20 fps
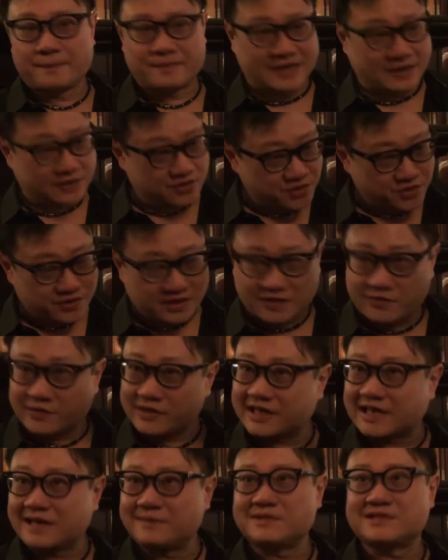And true enough, when
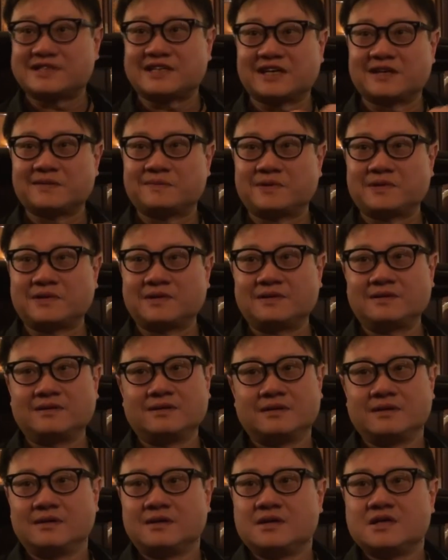he came to Singapore,
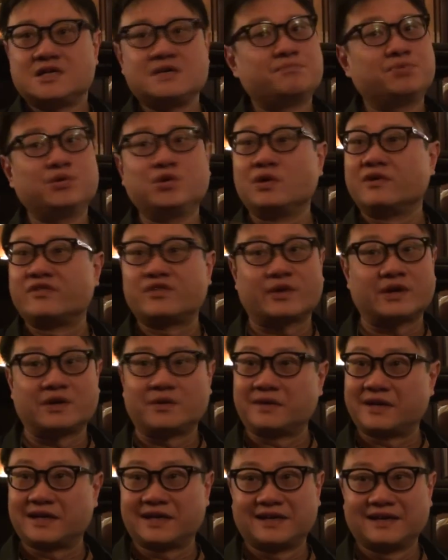he blew everyone
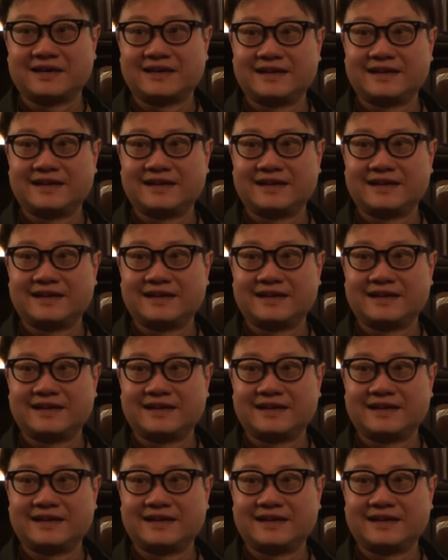away.